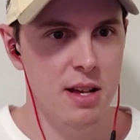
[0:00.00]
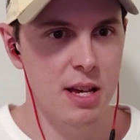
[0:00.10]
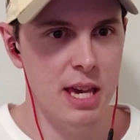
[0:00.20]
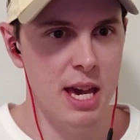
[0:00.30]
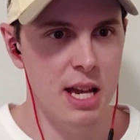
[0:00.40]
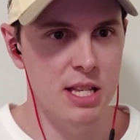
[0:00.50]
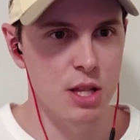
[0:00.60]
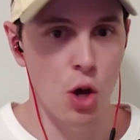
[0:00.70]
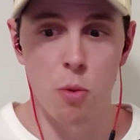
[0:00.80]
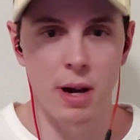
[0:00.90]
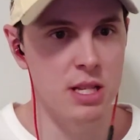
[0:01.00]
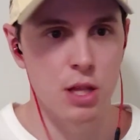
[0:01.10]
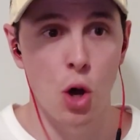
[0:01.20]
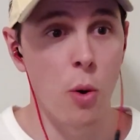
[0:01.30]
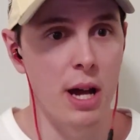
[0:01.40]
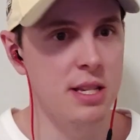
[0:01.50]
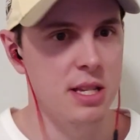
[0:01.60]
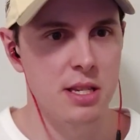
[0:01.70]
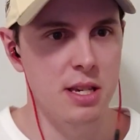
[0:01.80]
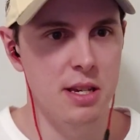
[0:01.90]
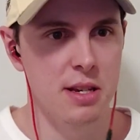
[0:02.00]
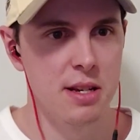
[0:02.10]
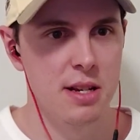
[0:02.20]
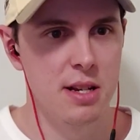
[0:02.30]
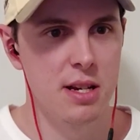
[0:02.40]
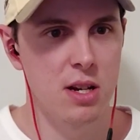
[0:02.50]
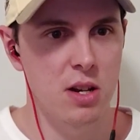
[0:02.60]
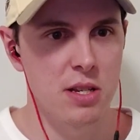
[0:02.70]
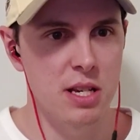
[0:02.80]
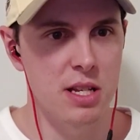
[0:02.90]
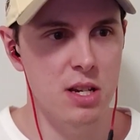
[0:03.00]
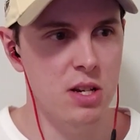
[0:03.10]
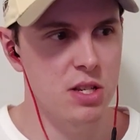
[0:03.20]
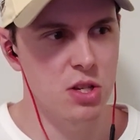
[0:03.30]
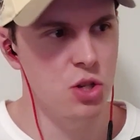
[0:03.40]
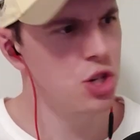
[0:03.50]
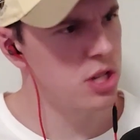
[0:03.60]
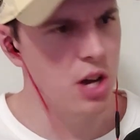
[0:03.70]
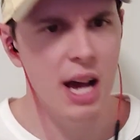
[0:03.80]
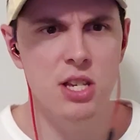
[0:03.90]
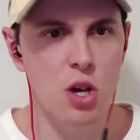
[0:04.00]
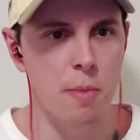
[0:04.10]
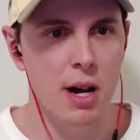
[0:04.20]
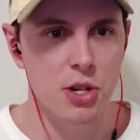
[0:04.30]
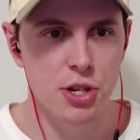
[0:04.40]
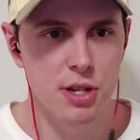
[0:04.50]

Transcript: Yeah, it's low. Mine's low as this year, because you just die so much,